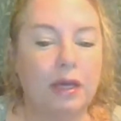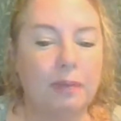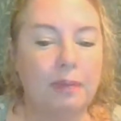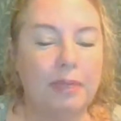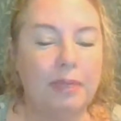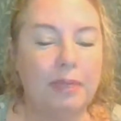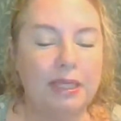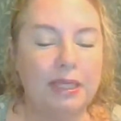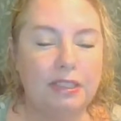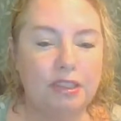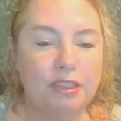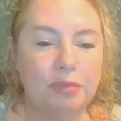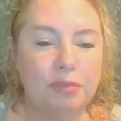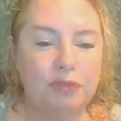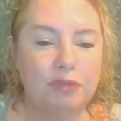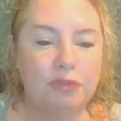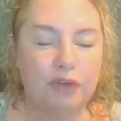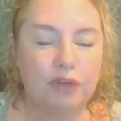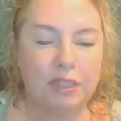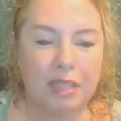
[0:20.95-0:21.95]
please, just
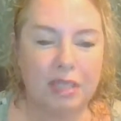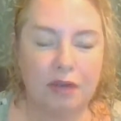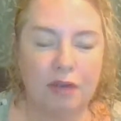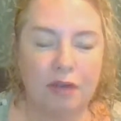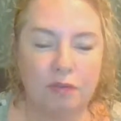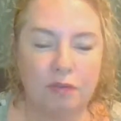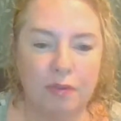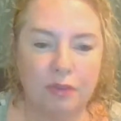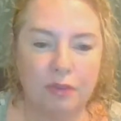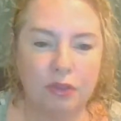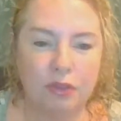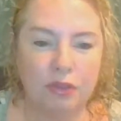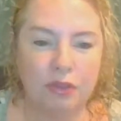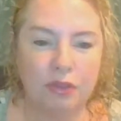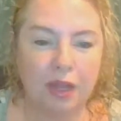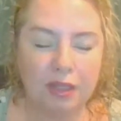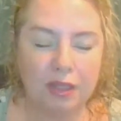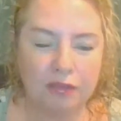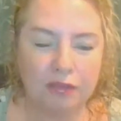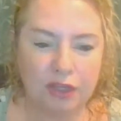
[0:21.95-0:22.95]
before I start, remember to
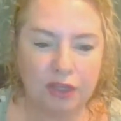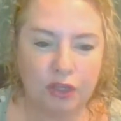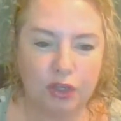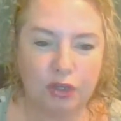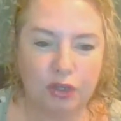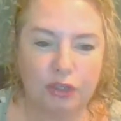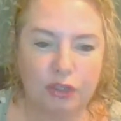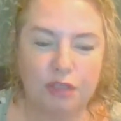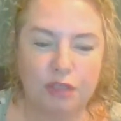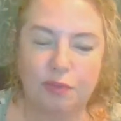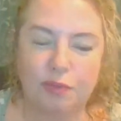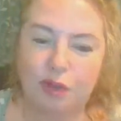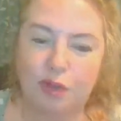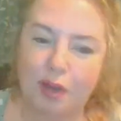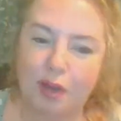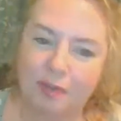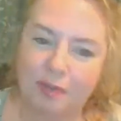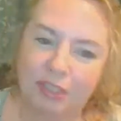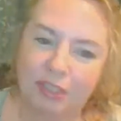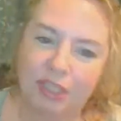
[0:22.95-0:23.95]
like the video,
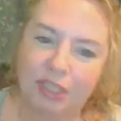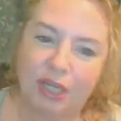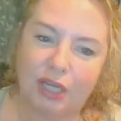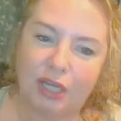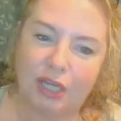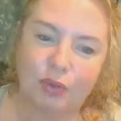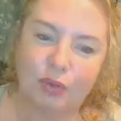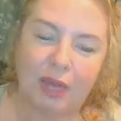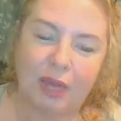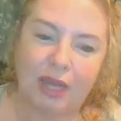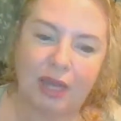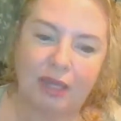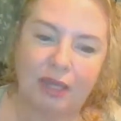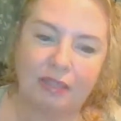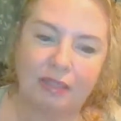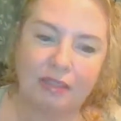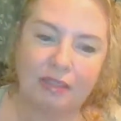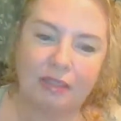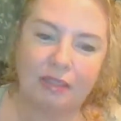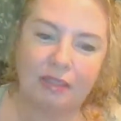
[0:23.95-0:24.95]
subscribe to the channel,
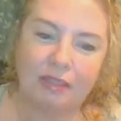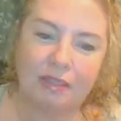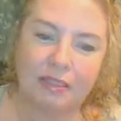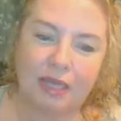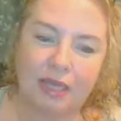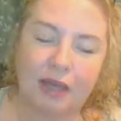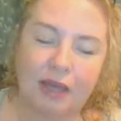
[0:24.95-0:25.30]
and